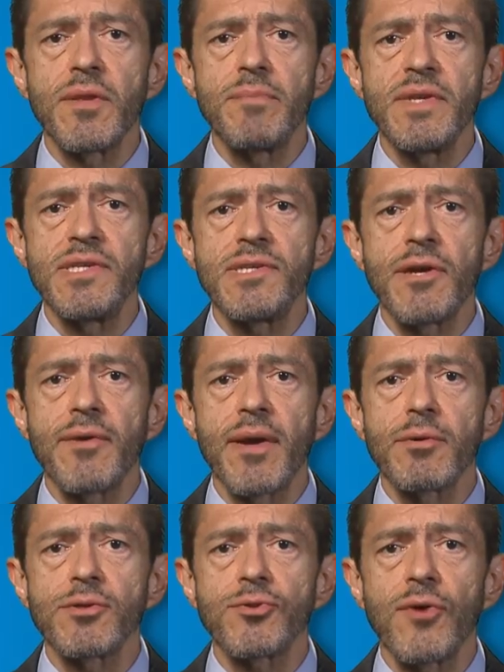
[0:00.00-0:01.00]
with
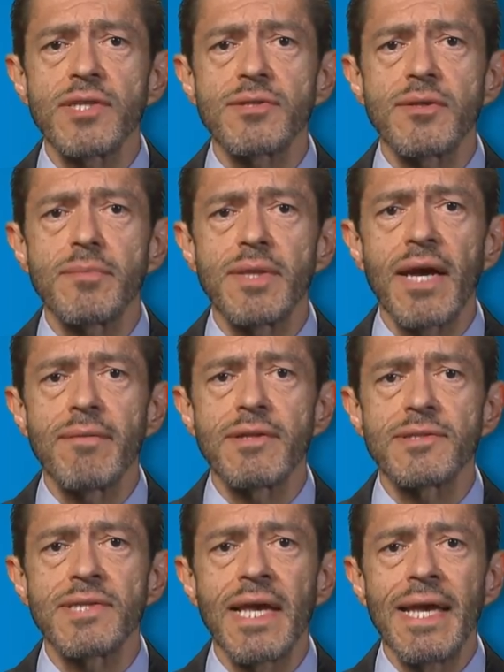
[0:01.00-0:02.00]
BCR-ABL transcript
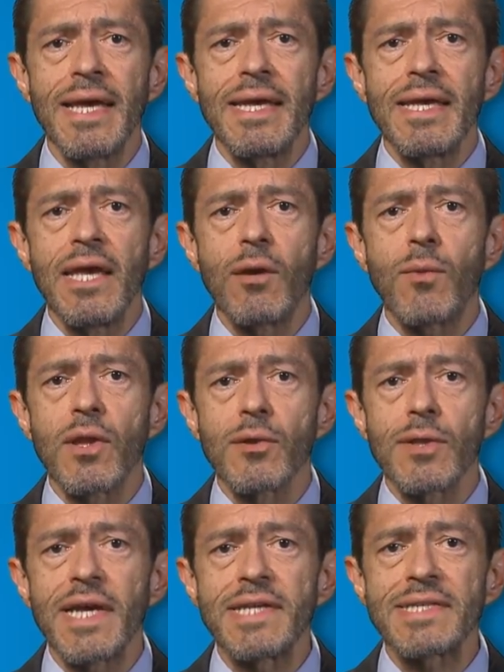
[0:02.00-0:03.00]
levels equal
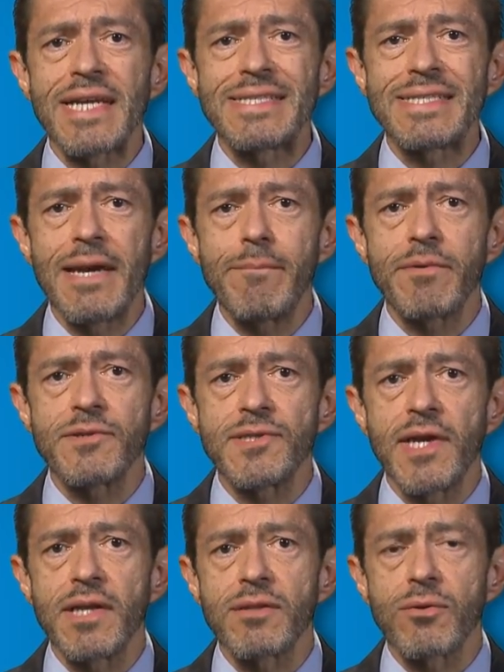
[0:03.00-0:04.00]
or less than
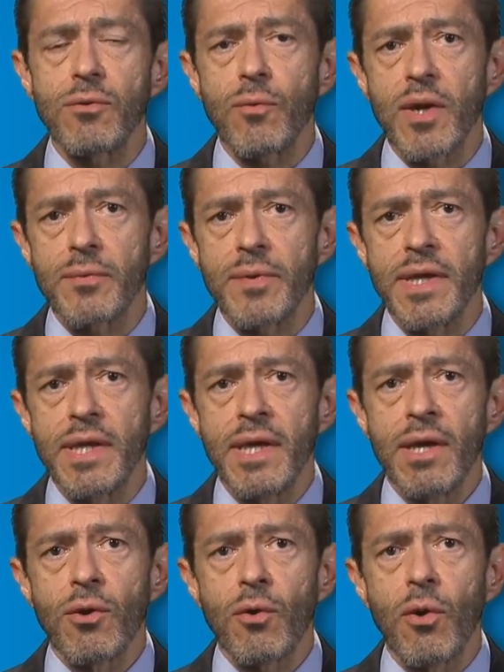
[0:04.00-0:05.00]
10%, or what we
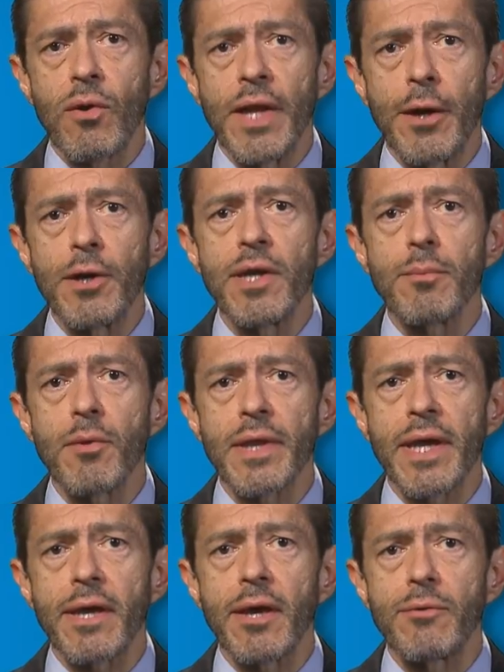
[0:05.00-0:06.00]
call early
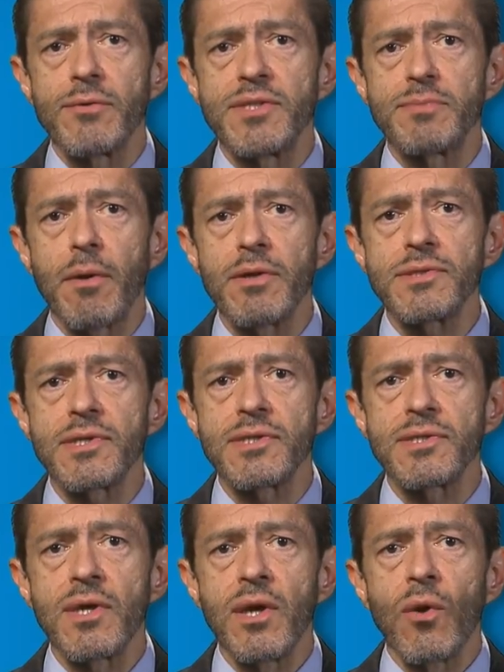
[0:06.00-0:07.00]
molecular
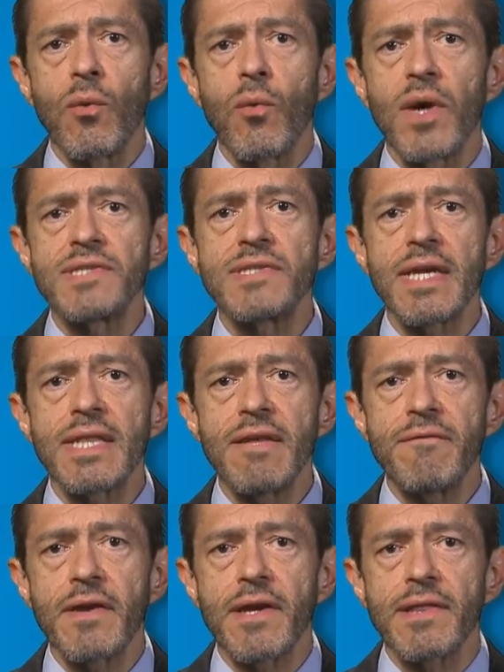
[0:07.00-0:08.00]
responses, was
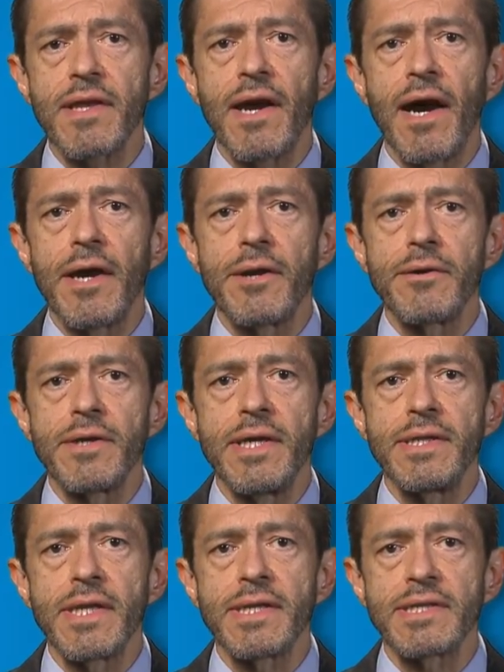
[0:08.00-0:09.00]
significantly higher
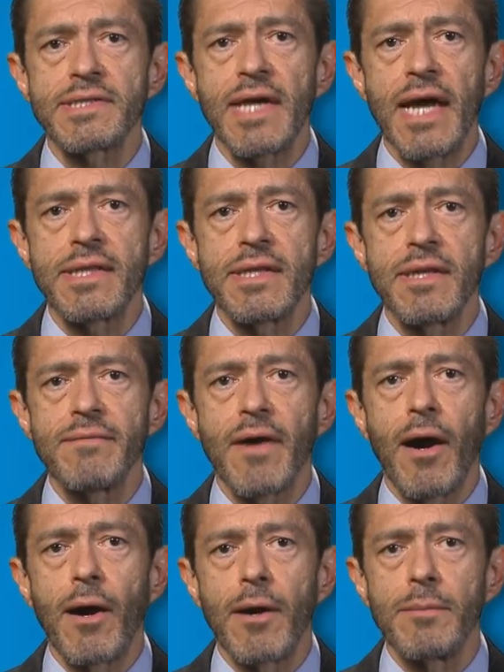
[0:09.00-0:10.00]
in the dasatinib
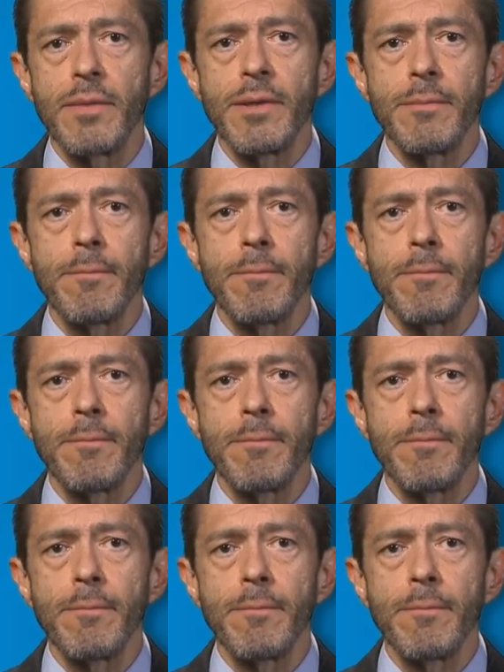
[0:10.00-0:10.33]
arm.